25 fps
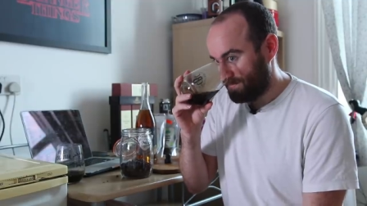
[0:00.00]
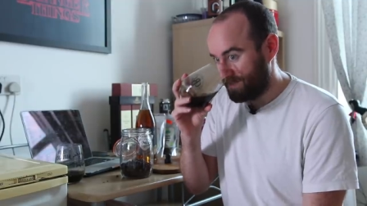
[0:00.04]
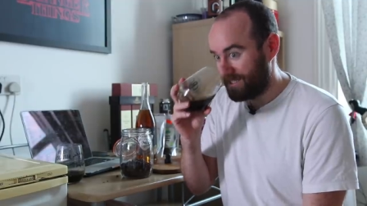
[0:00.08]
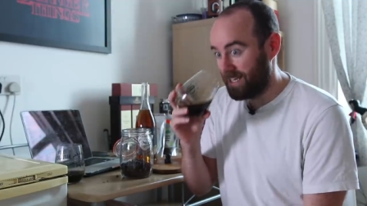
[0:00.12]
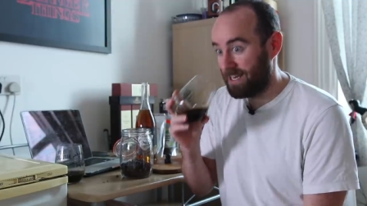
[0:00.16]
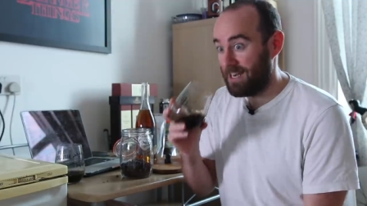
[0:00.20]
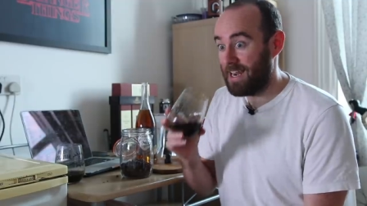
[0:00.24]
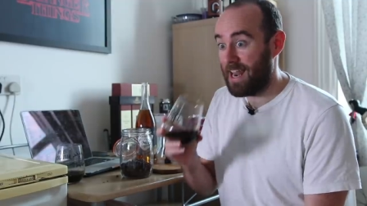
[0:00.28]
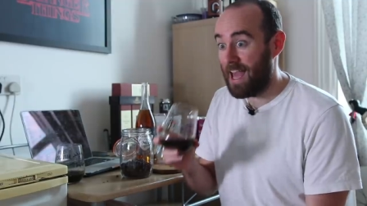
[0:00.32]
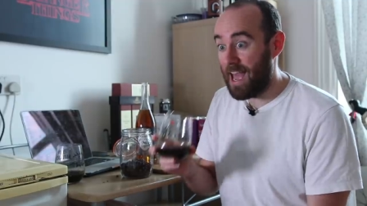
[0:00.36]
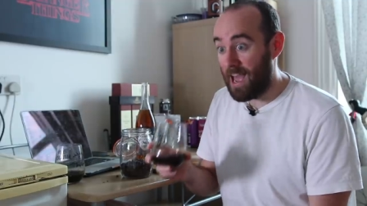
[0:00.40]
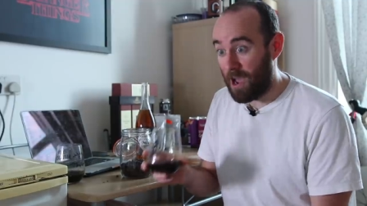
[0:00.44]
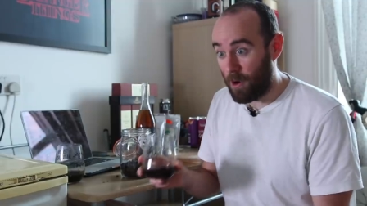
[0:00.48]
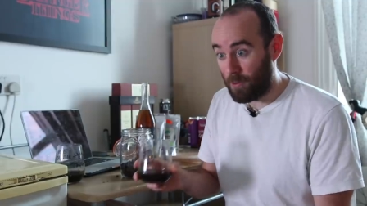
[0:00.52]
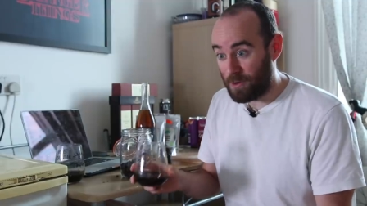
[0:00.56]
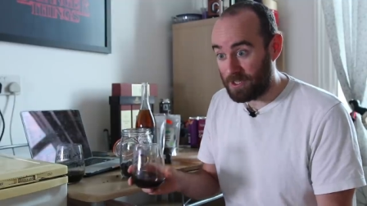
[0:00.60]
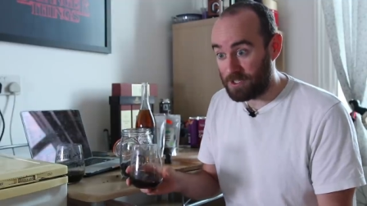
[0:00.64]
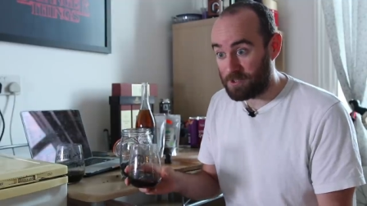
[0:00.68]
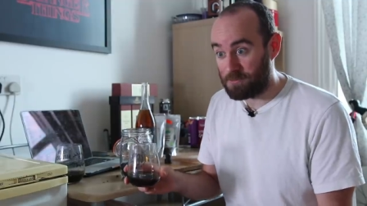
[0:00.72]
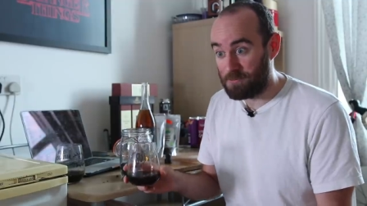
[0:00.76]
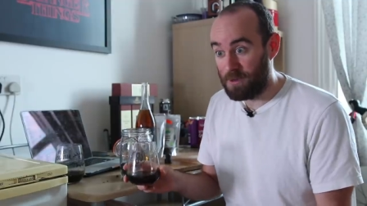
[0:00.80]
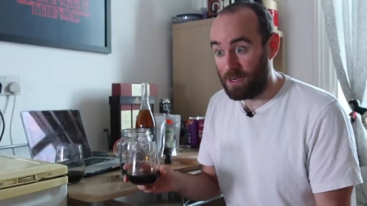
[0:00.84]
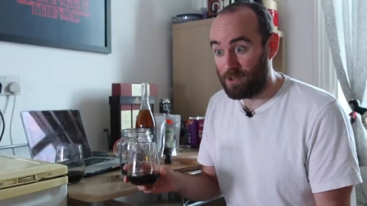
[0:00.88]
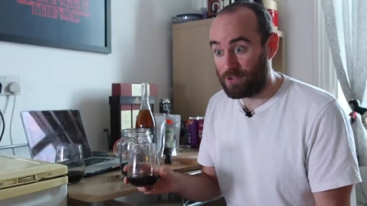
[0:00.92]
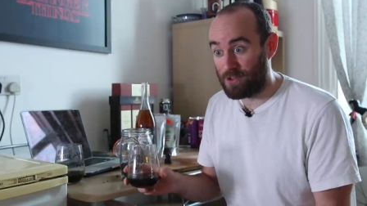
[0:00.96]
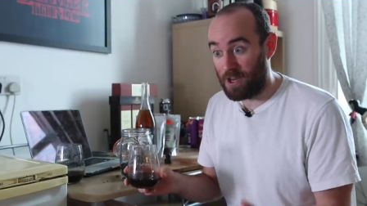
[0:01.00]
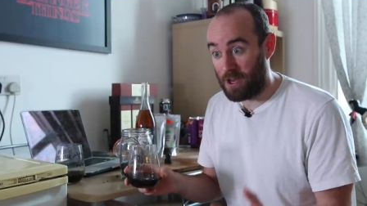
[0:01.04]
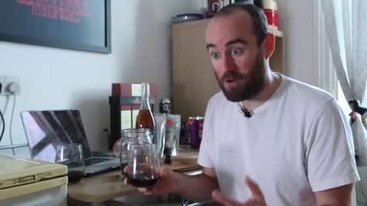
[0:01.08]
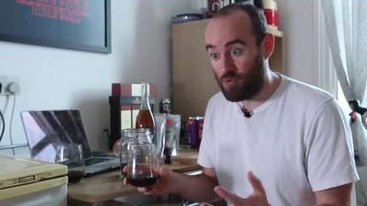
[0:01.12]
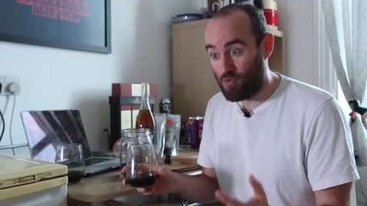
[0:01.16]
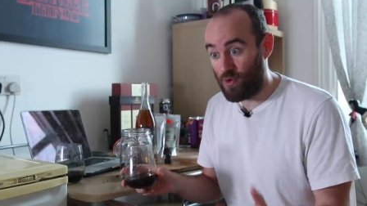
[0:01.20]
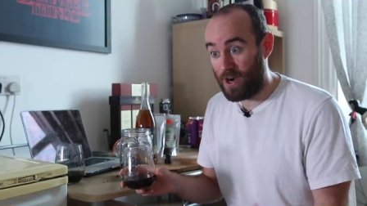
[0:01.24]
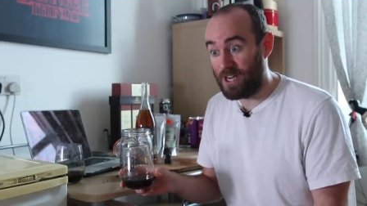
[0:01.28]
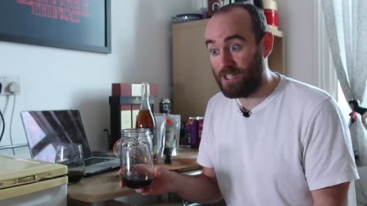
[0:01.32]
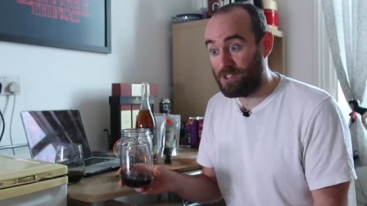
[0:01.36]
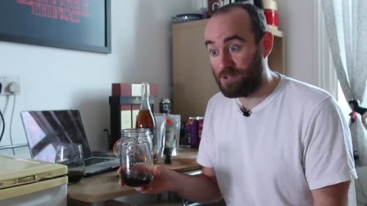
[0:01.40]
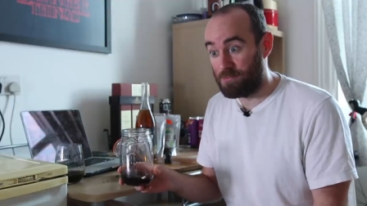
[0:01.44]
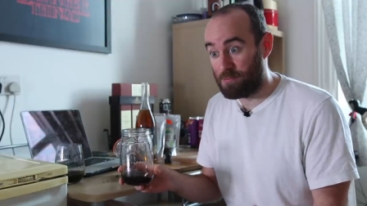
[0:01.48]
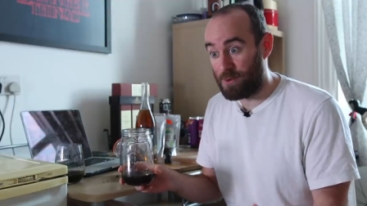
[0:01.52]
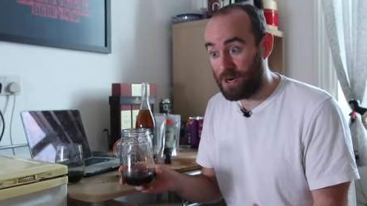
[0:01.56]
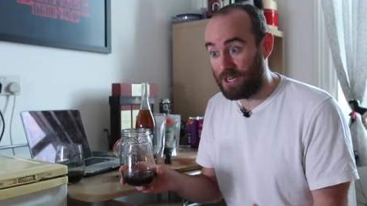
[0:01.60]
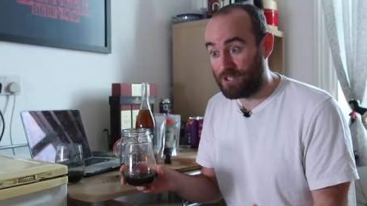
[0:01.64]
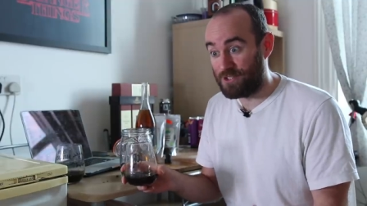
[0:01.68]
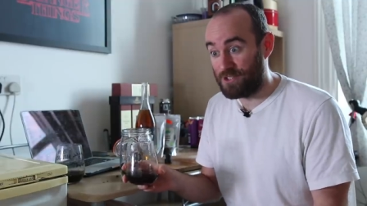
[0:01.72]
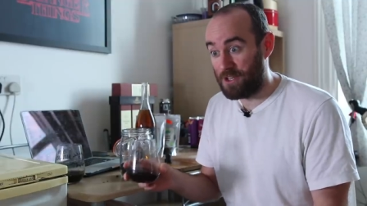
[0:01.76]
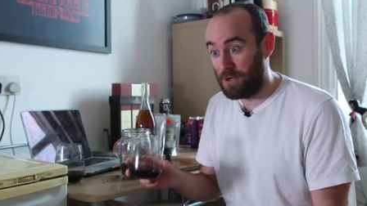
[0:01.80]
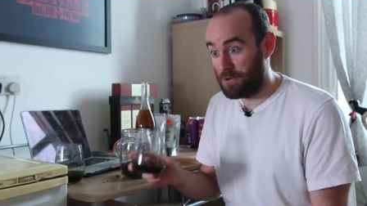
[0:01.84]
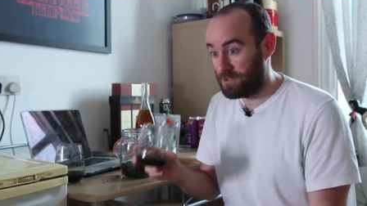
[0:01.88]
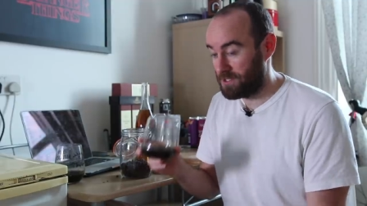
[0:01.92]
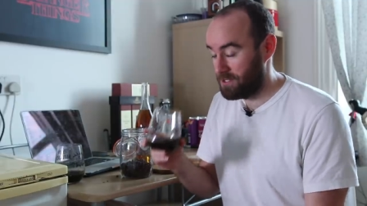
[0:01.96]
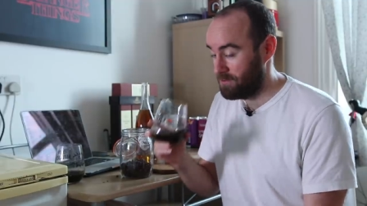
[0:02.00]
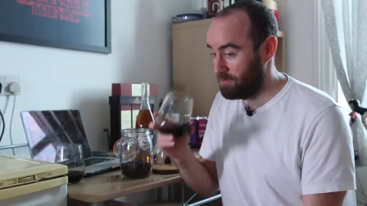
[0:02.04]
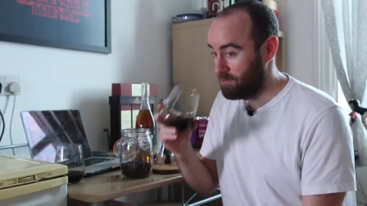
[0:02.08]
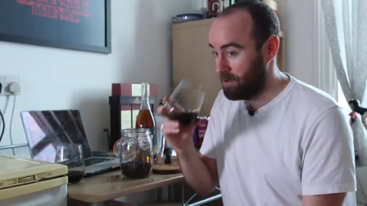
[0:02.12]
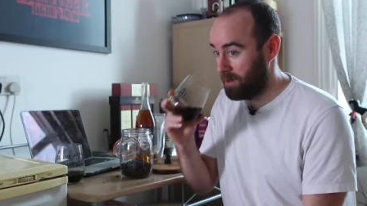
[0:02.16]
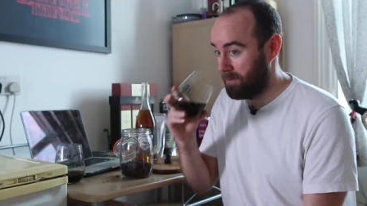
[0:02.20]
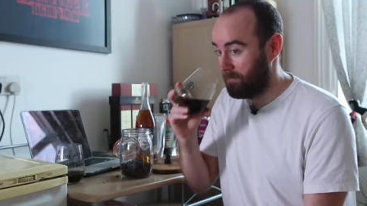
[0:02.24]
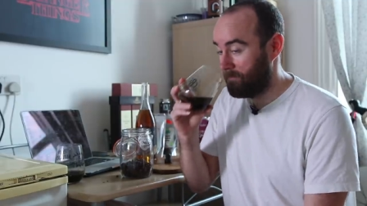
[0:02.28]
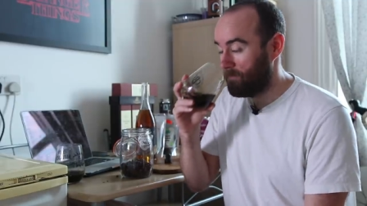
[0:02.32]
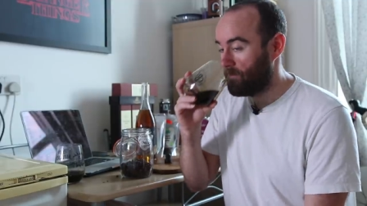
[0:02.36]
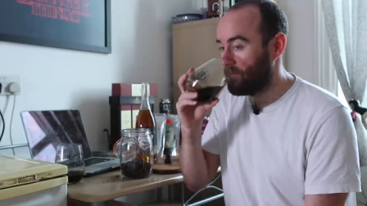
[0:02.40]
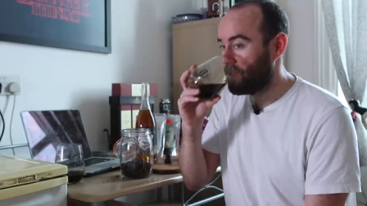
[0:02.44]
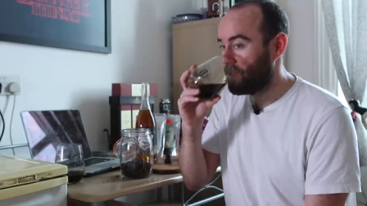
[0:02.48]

See, now it smells like raisin bread soaked in rum.